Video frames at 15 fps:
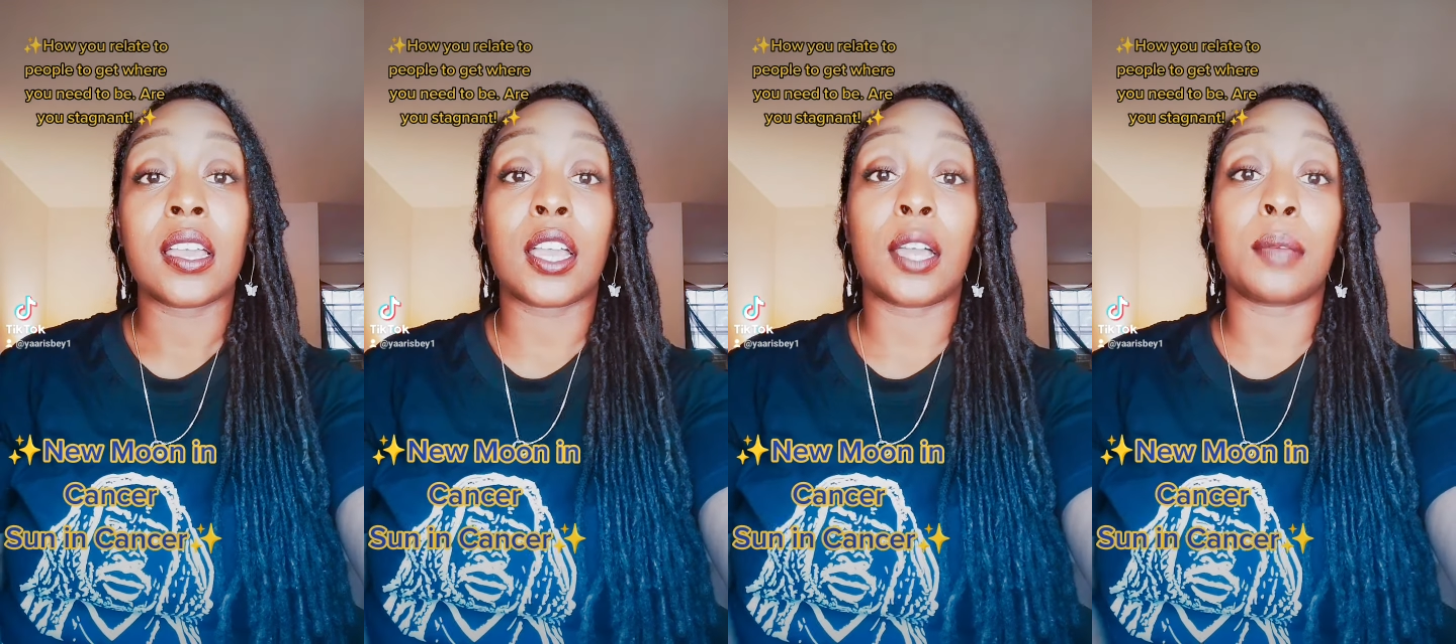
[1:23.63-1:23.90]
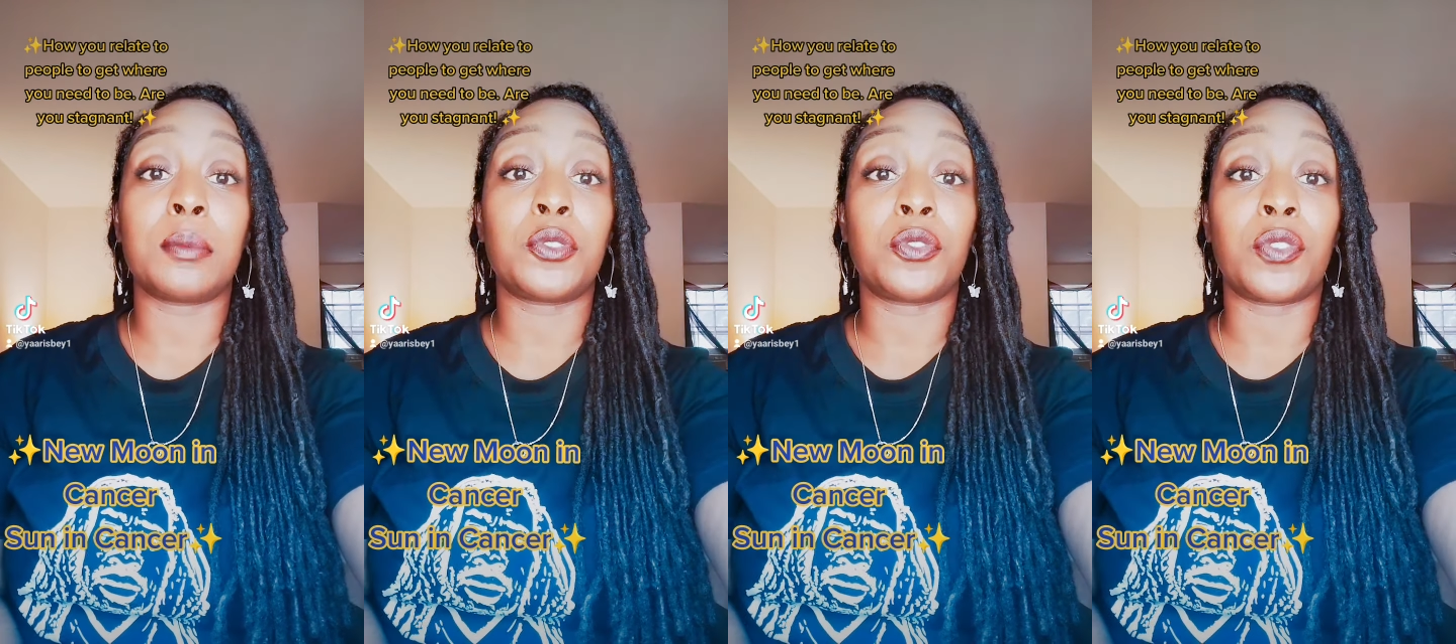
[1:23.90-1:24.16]

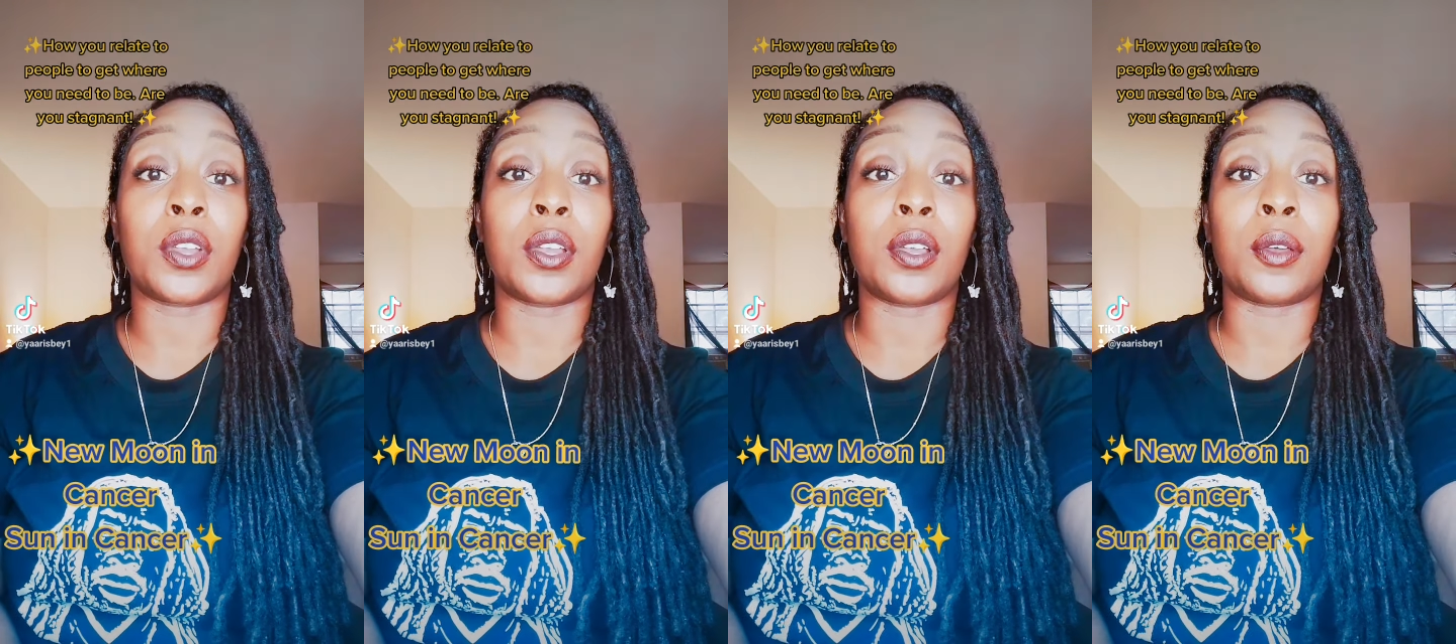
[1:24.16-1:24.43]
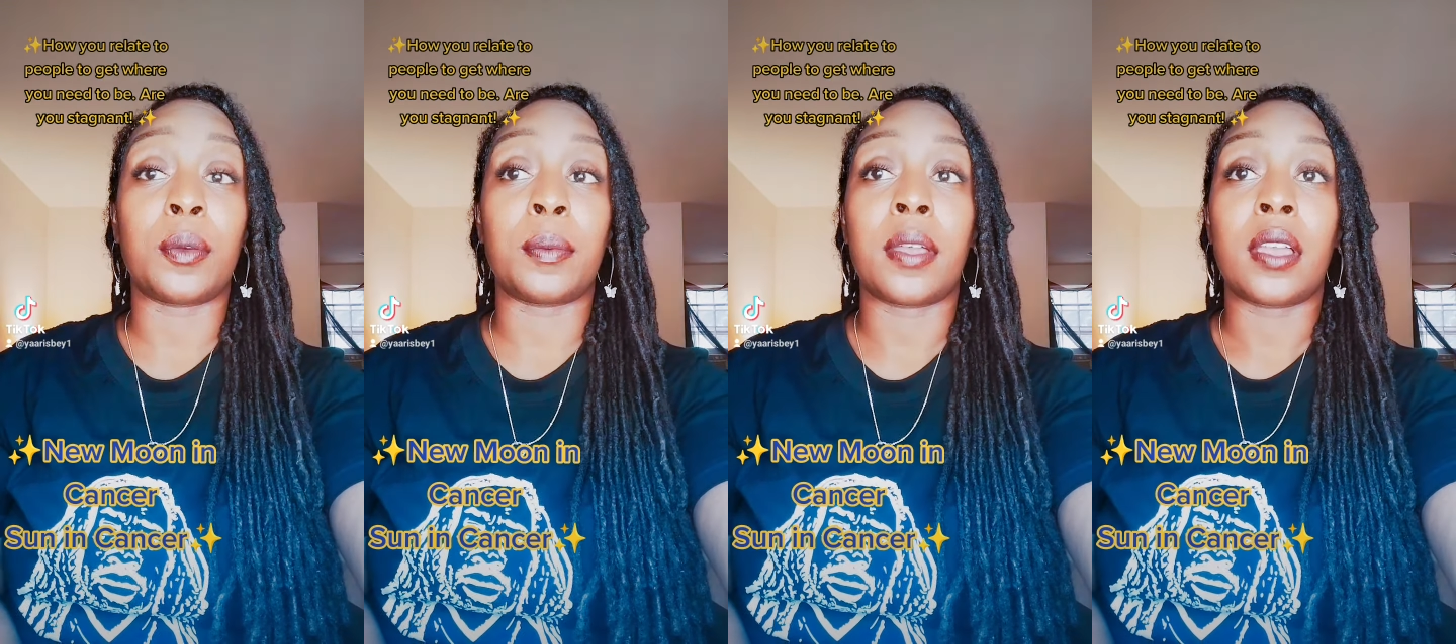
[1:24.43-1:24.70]
comes
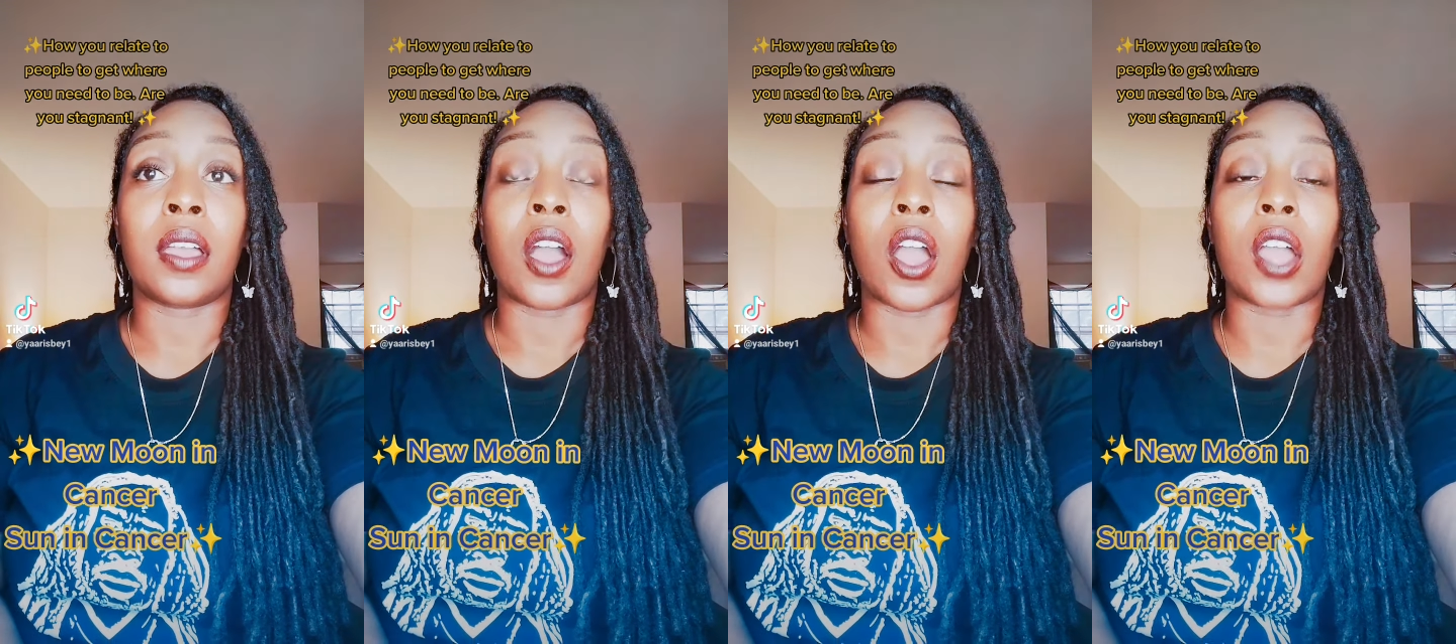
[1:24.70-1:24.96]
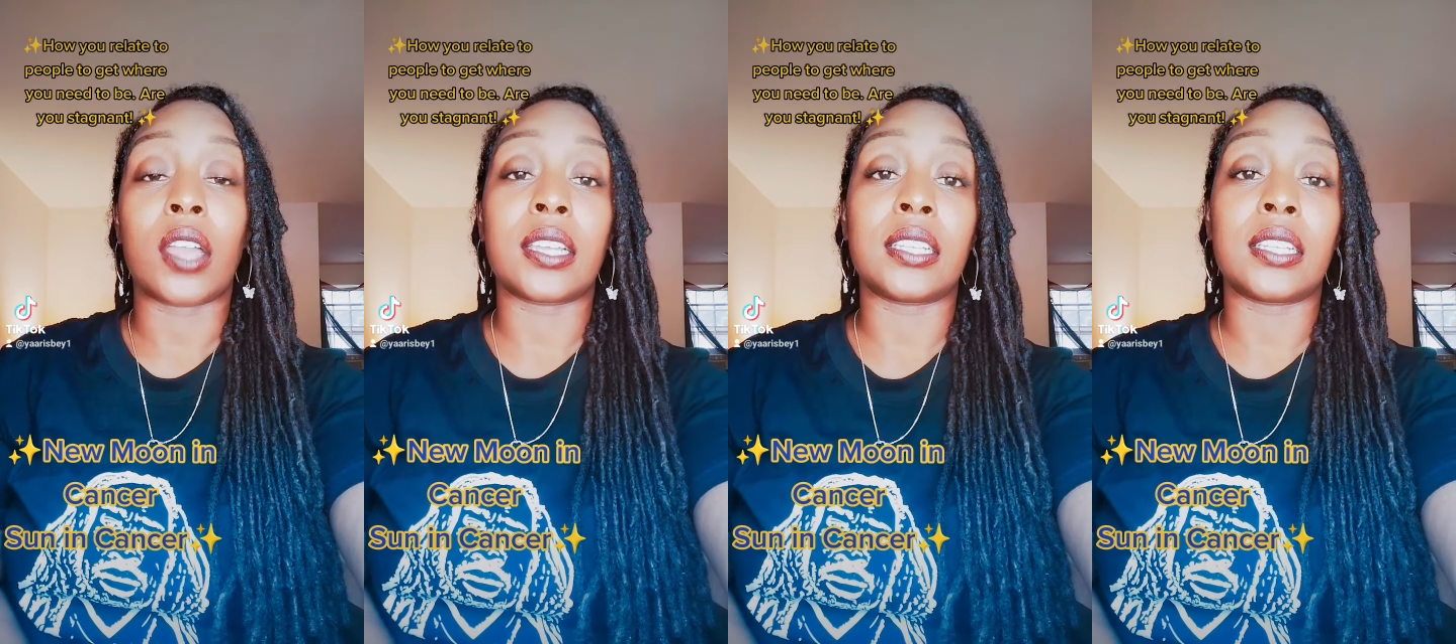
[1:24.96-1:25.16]
from our